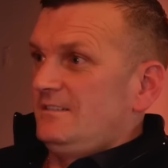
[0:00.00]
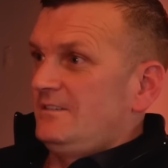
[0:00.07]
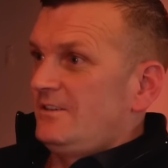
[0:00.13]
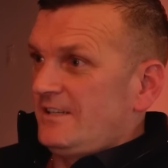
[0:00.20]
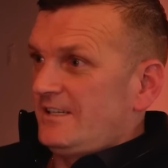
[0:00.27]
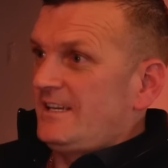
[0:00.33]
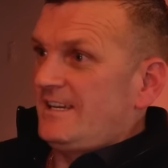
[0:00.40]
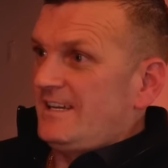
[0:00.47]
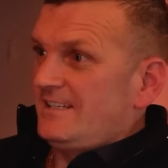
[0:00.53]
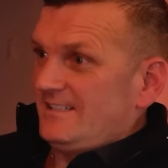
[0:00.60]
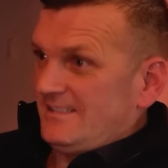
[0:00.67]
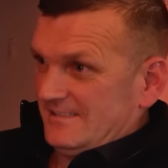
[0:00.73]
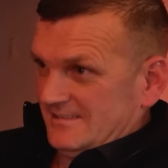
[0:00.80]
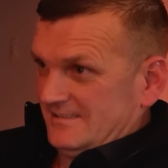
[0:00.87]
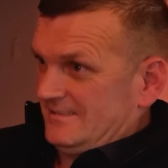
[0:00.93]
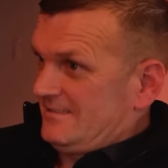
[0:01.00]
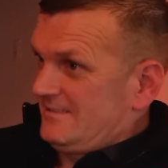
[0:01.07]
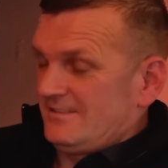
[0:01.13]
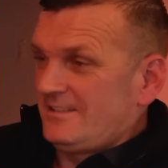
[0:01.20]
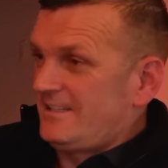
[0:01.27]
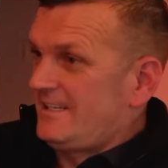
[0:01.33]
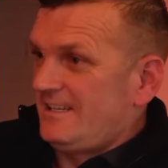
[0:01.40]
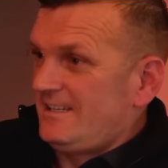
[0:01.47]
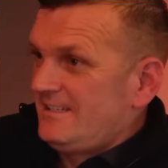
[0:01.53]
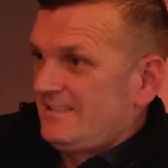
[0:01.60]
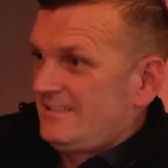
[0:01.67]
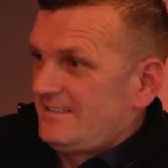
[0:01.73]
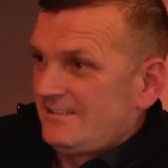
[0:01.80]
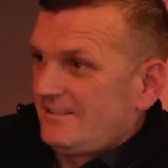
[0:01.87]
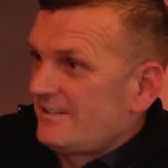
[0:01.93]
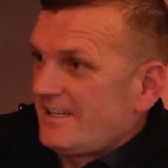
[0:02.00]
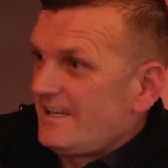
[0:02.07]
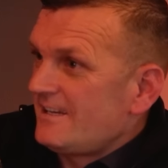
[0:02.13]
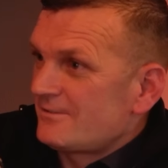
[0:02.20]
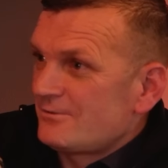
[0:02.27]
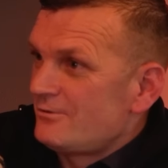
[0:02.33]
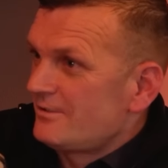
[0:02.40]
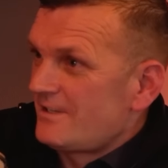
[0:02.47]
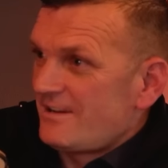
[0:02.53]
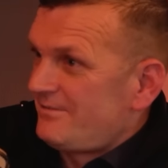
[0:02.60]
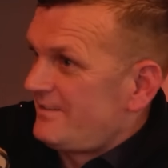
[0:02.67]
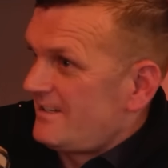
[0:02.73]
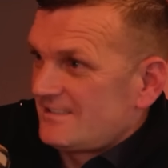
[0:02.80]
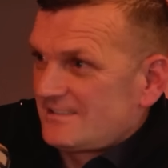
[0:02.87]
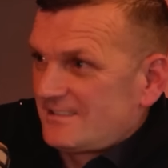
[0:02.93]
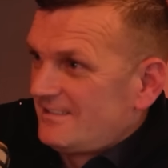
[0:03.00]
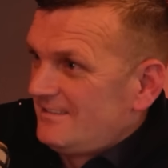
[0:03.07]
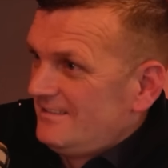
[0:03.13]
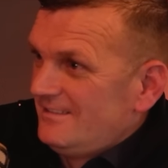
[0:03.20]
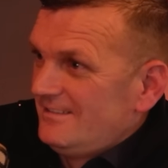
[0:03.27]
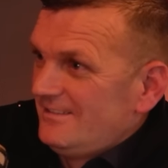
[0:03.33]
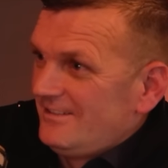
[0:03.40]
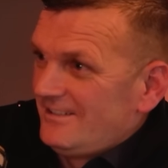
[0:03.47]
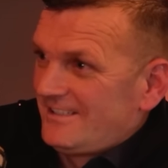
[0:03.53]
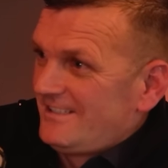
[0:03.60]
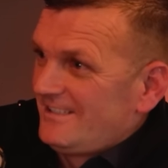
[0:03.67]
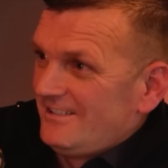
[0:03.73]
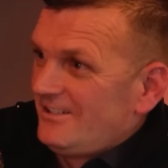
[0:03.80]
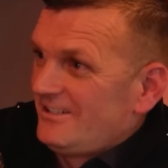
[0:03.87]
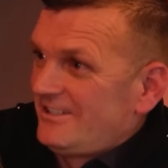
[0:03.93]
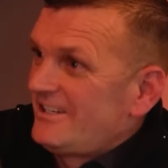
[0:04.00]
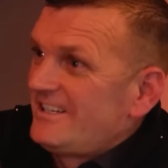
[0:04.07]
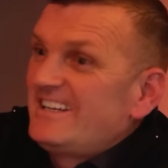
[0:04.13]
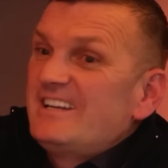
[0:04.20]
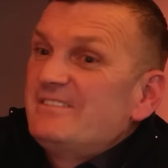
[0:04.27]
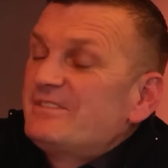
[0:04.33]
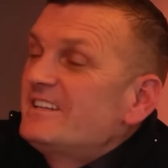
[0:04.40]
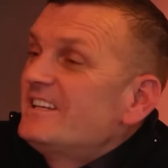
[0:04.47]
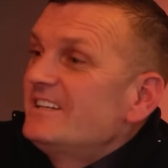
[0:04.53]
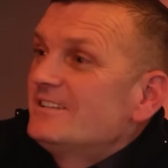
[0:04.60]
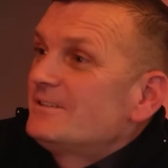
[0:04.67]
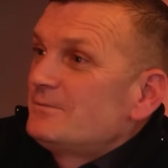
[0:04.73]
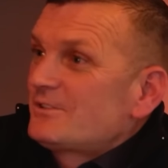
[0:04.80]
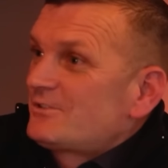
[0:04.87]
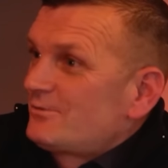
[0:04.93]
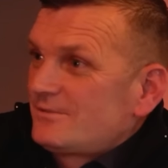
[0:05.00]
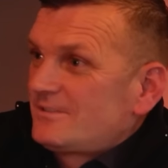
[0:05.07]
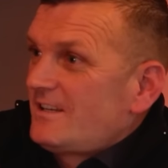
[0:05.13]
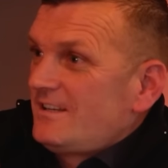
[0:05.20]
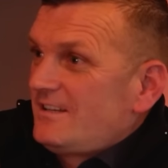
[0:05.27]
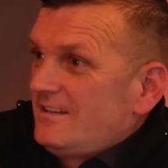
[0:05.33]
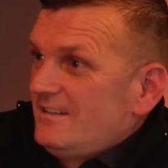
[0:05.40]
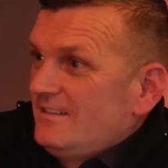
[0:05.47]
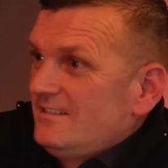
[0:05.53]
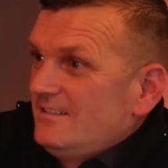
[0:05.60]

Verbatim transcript: I can't." I can't. I can't go that fast. I, I, I didn't even hear what you said.